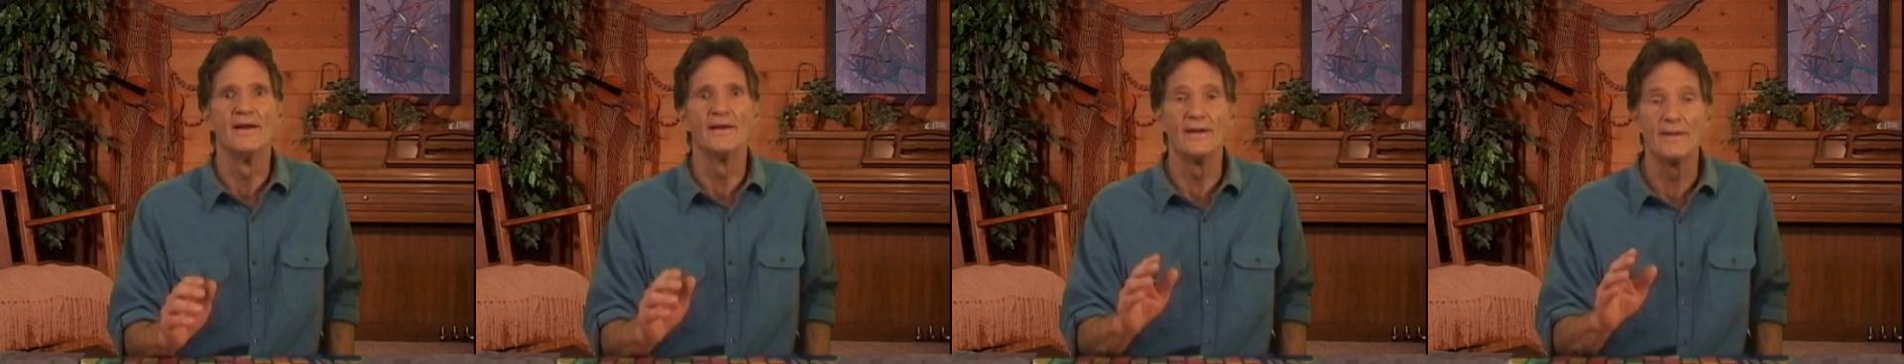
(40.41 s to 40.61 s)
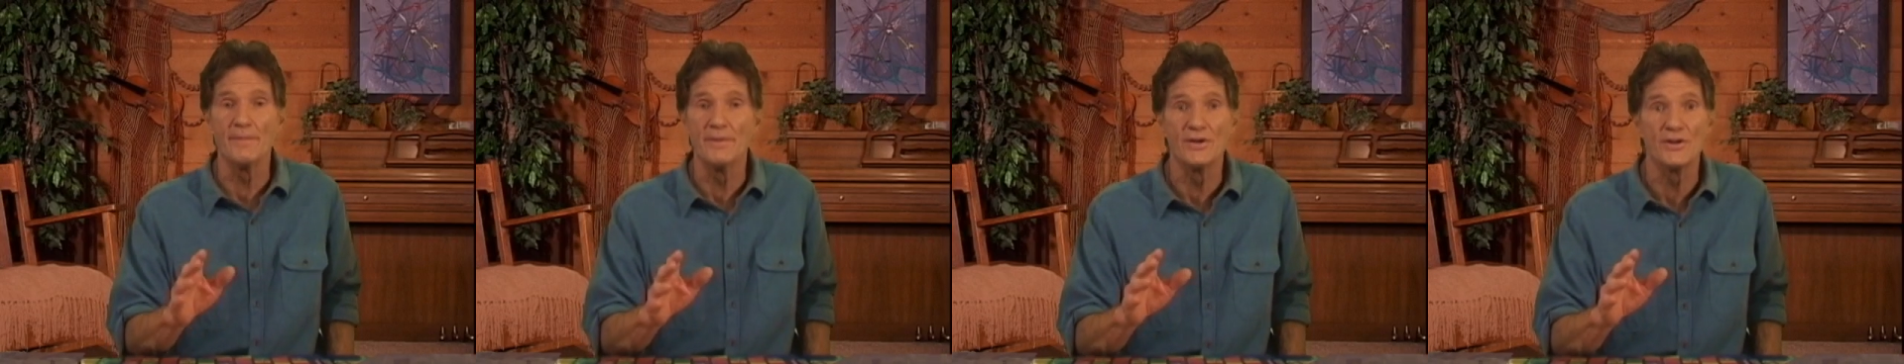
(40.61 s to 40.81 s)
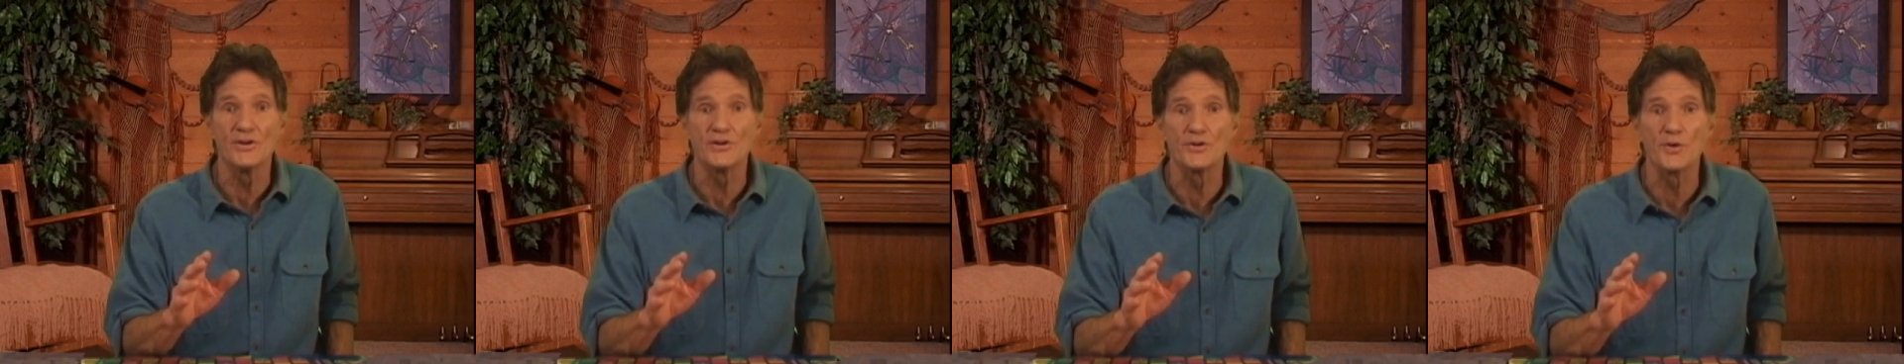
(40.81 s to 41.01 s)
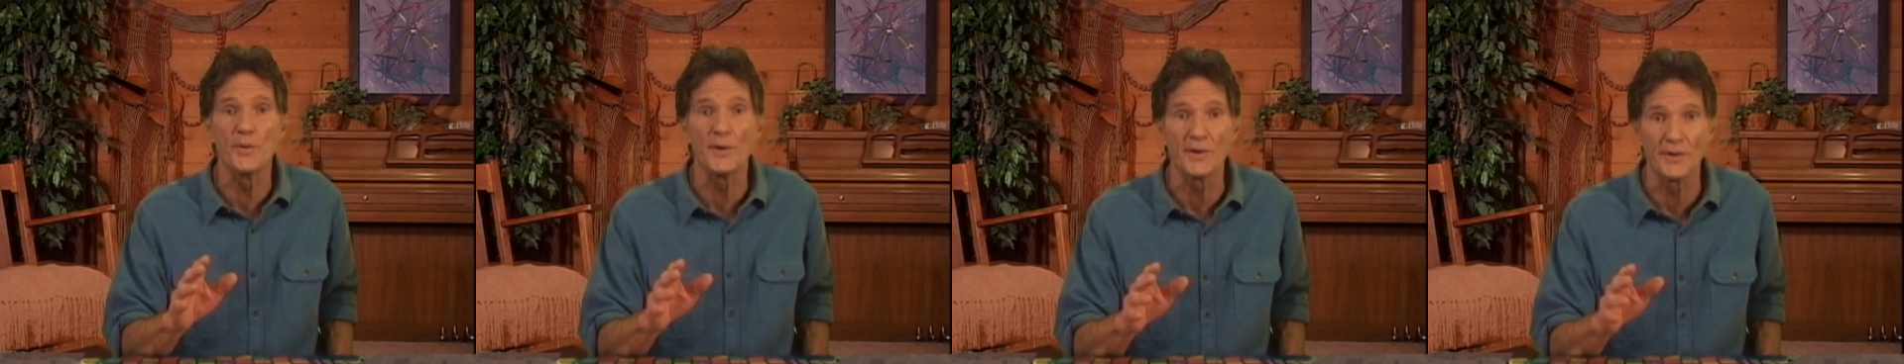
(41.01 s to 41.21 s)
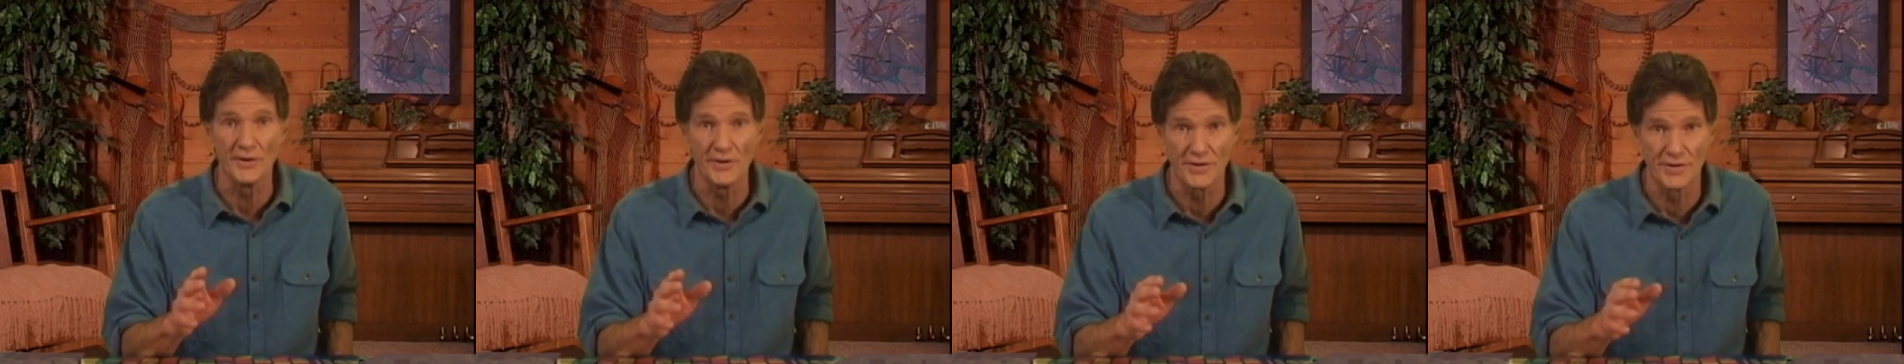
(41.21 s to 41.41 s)
Let me just
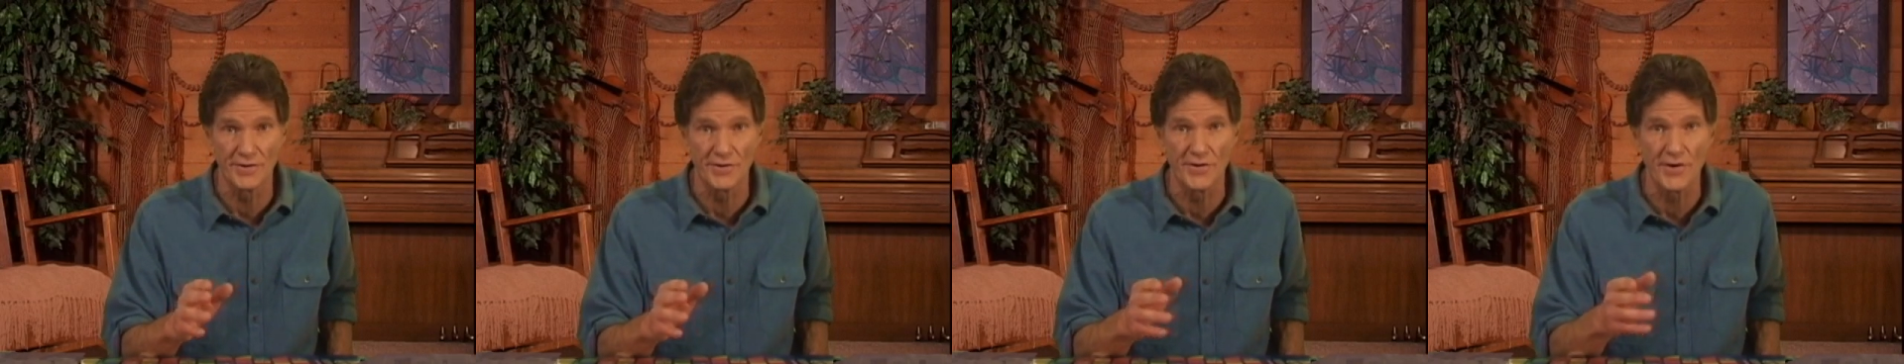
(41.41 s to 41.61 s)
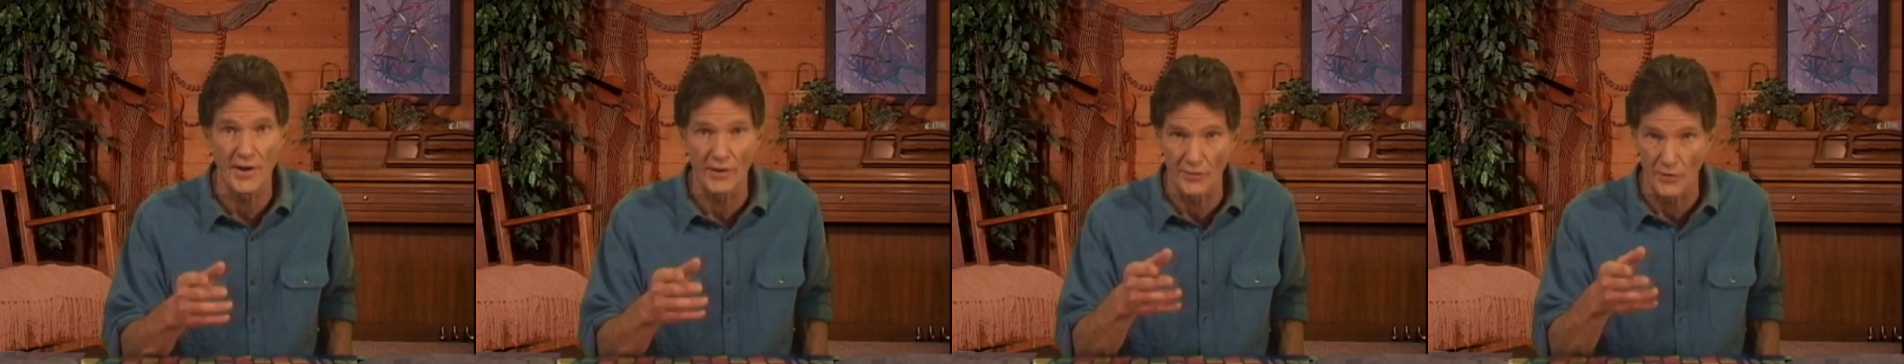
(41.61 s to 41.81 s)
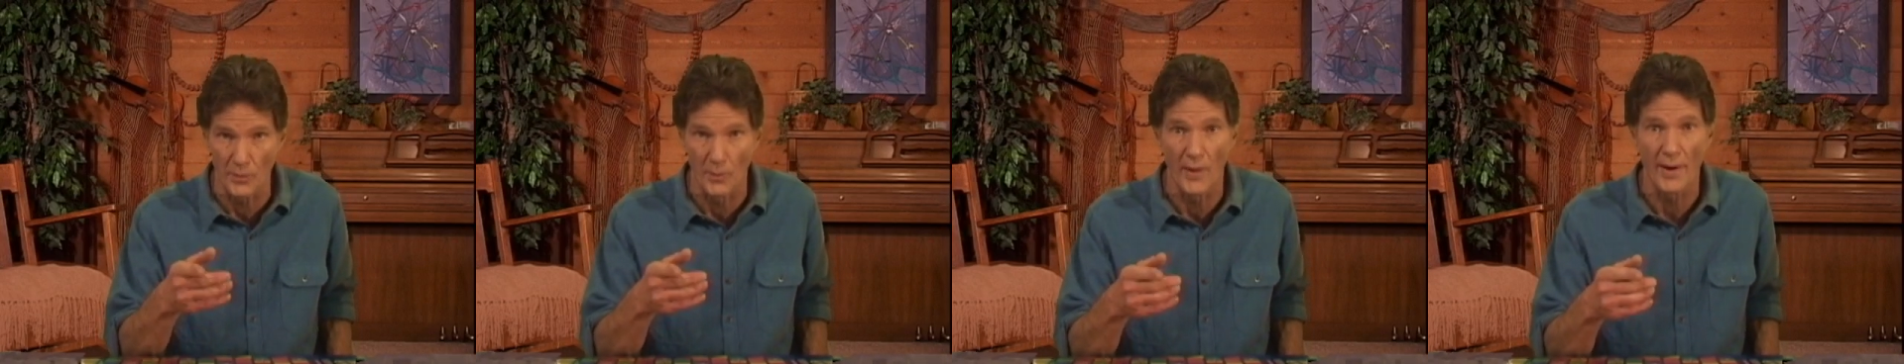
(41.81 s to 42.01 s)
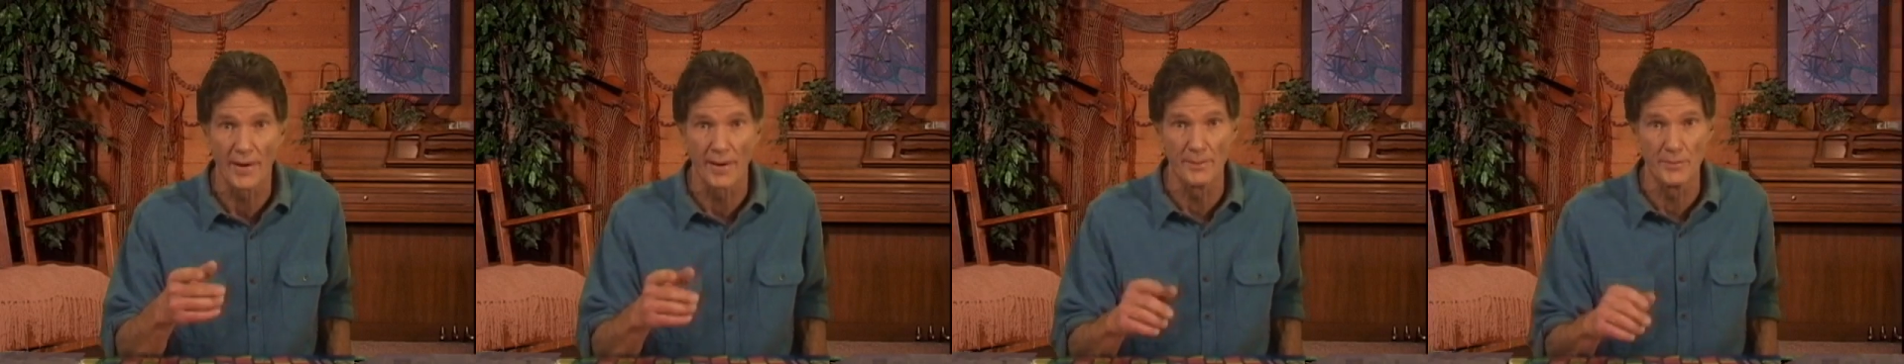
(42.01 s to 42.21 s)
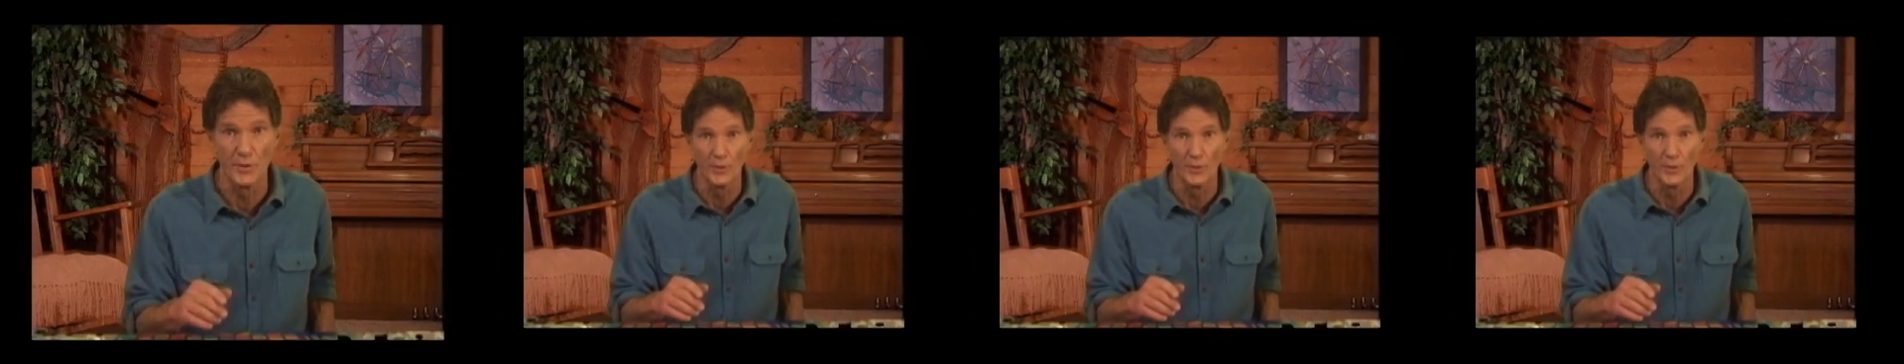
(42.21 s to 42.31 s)
quickly tell you why I'm